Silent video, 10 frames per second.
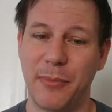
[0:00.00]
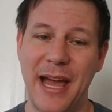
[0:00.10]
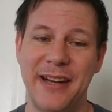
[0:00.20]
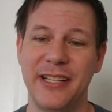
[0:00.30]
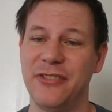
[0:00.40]

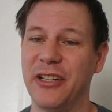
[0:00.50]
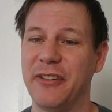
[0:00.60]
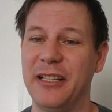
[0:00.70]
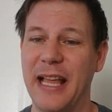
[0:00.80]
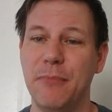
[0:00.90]
Biden is
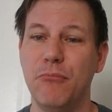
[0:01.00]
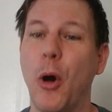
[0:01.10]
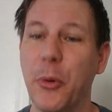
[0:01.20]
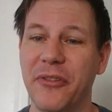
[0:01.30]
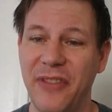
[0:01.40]
very
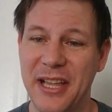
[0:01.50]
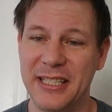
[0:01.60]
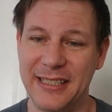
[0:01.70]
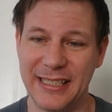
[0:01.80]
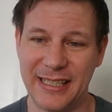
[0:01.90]

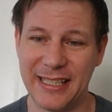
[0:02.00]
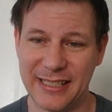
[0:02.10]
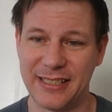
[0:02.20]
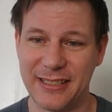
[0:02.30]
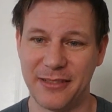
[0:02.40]
motivated that
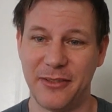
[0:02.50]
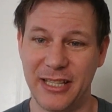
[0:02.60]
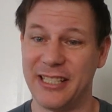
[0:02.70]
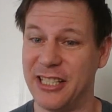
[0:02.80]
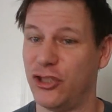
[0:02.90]
this
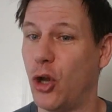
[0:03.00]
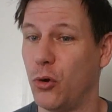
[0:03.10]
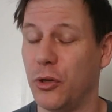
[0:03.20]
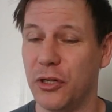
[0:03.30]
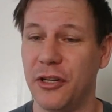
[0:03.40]
is no
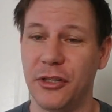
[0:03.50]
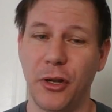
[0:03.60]
good.